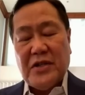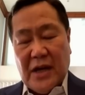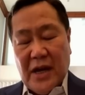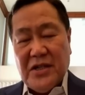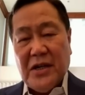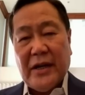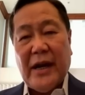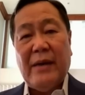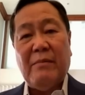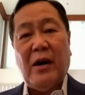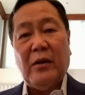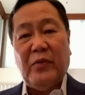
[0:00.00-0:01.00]
India came
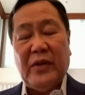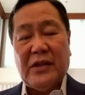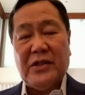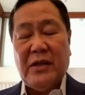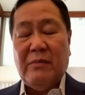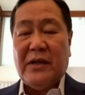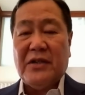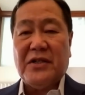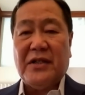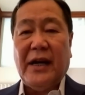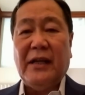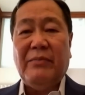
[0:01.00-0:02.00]
out with a similar
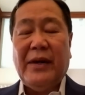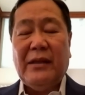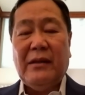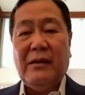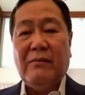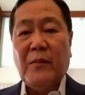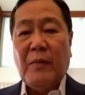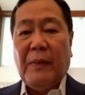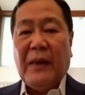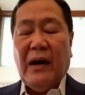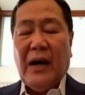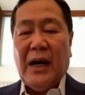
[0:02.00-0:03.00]
statement.
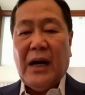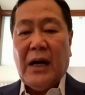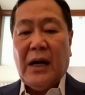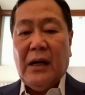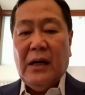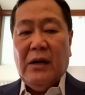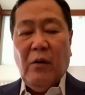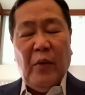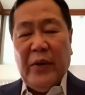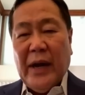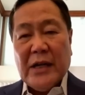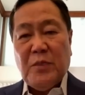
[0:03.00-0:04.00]
Uh, we
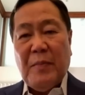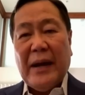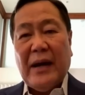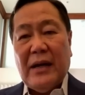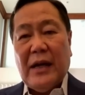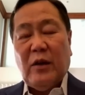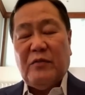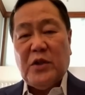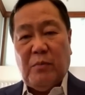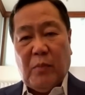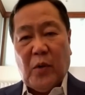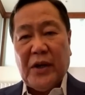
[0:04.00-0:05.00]
expect a lot of
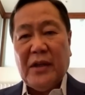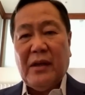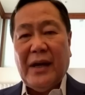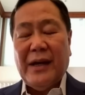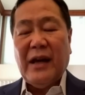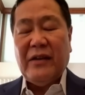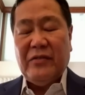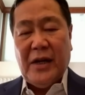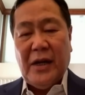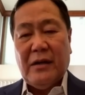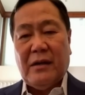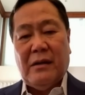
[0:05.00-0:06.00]
support, and I think
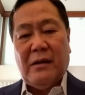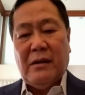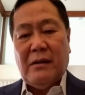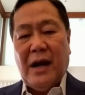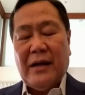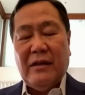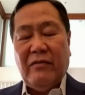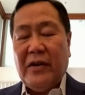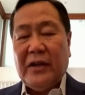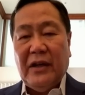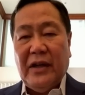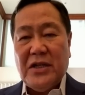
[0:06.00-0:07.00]
at the
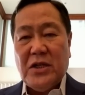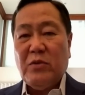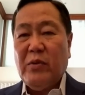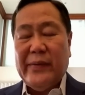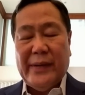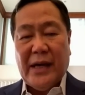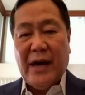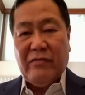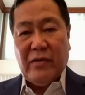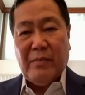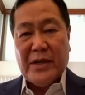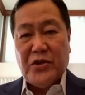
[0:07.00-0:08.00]
very least we will have a
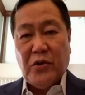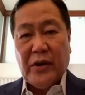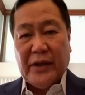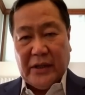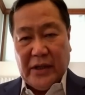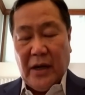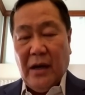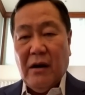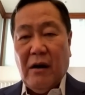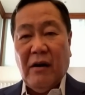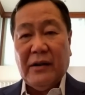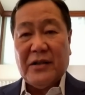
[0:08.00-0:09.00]
majority
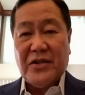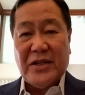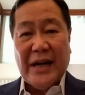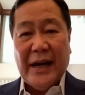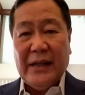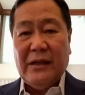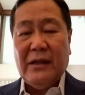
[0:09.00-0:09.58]
on our side.